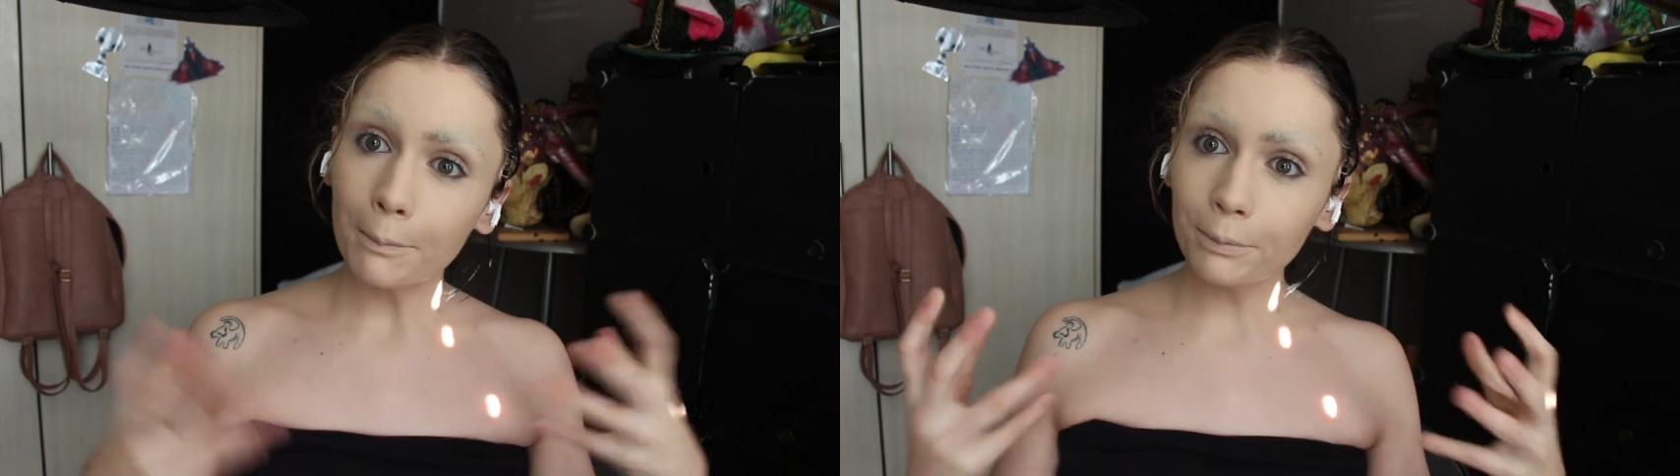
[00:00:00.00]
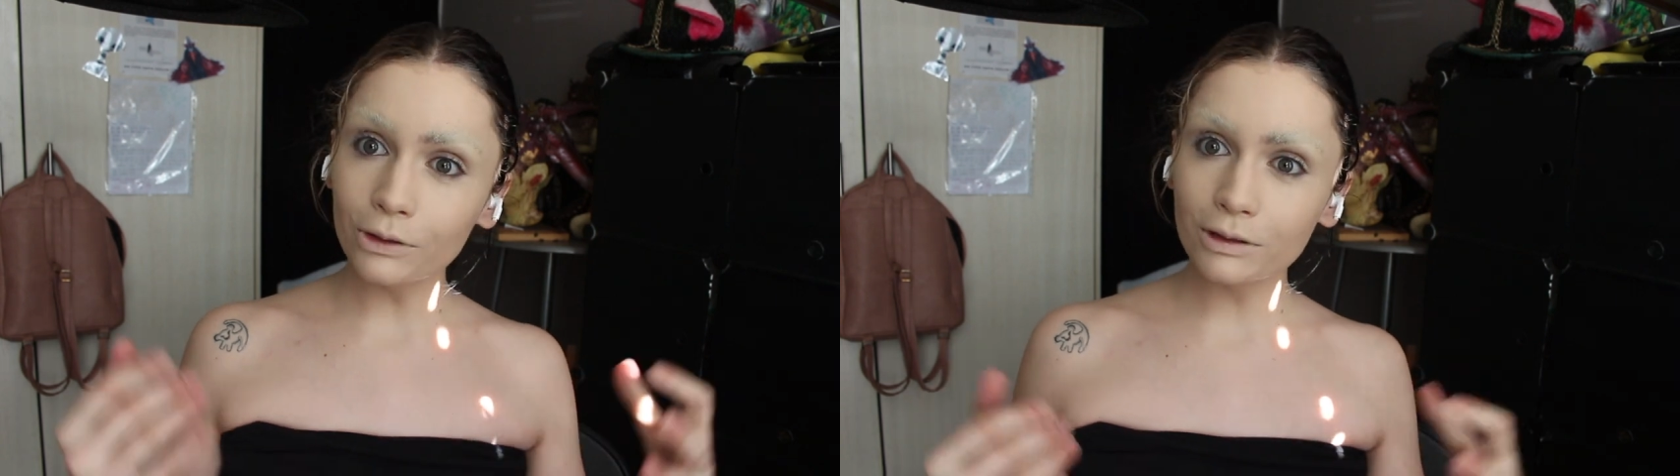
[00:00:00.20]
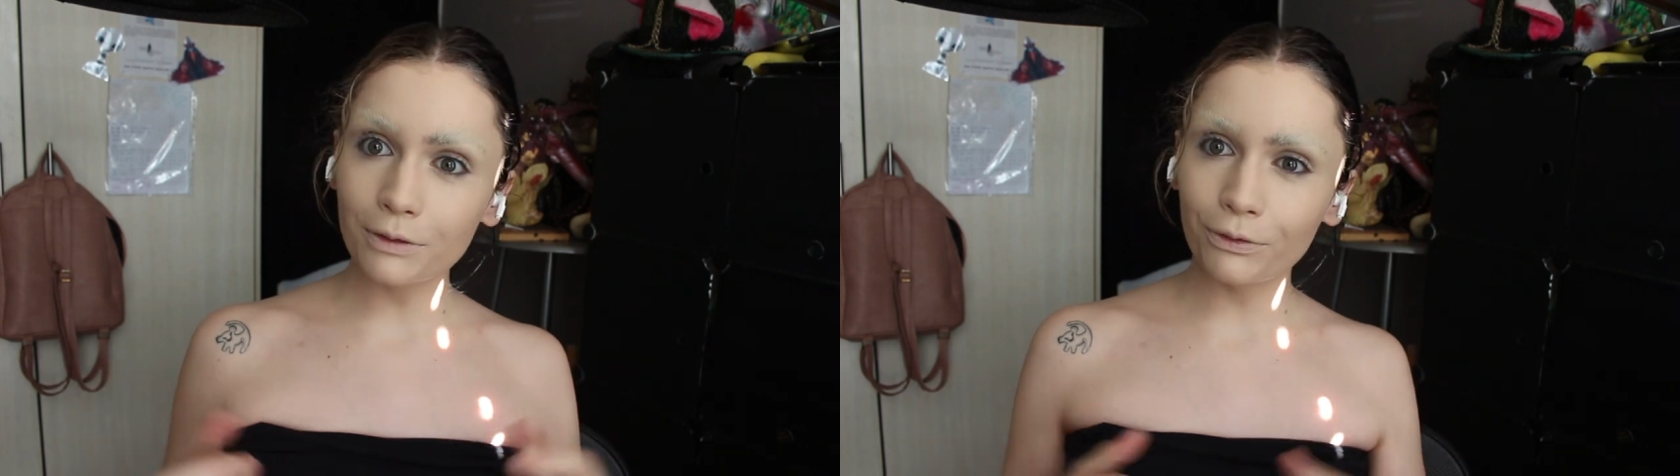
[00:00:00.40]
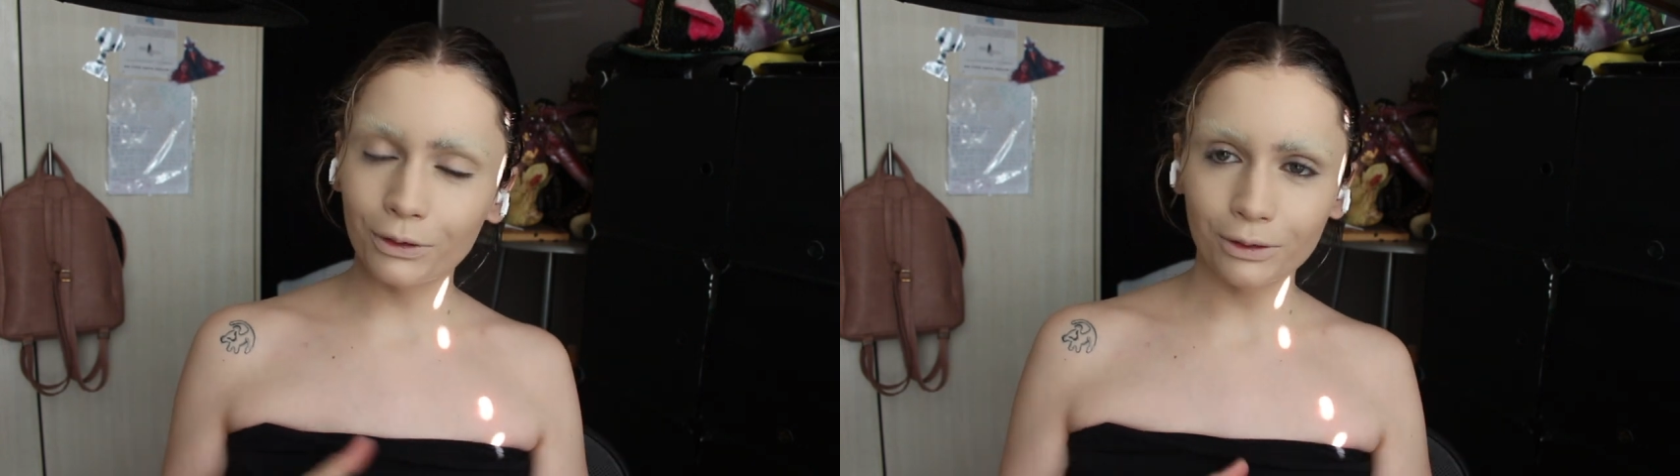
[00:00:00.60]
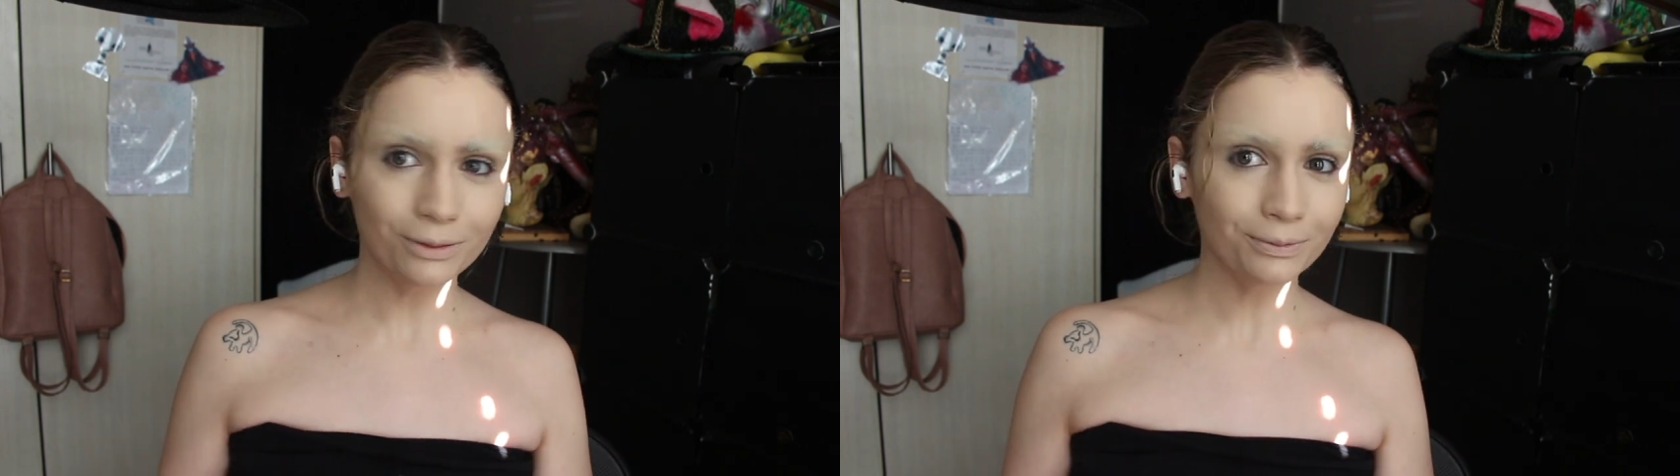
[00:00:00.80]

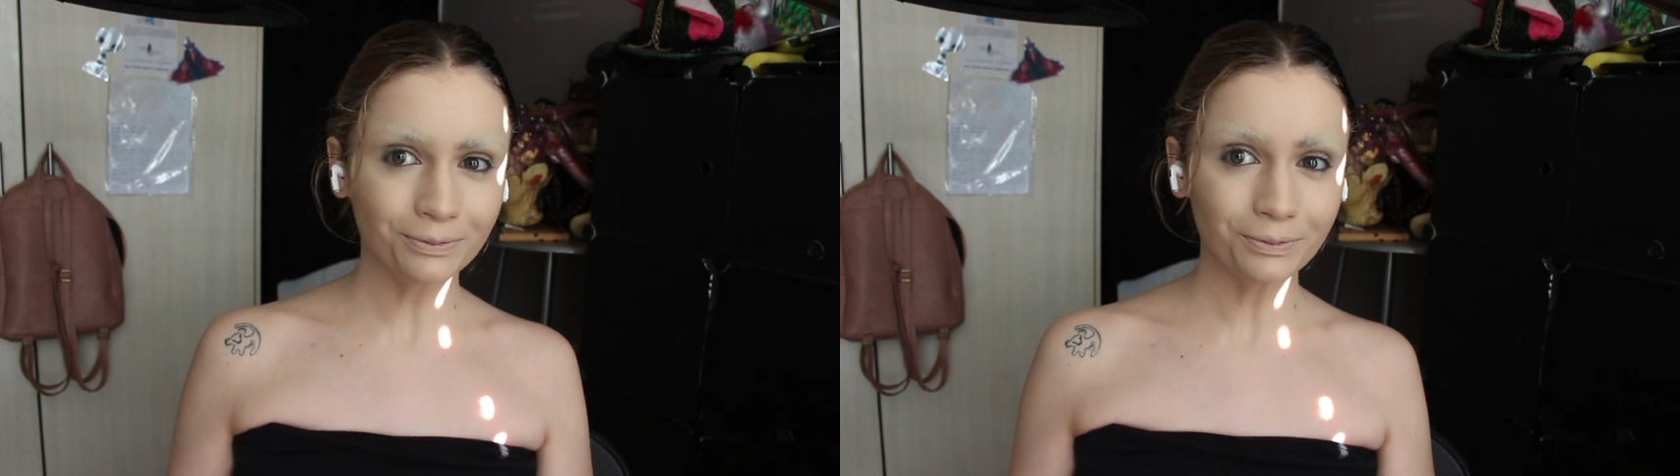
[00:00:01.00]
beautiful,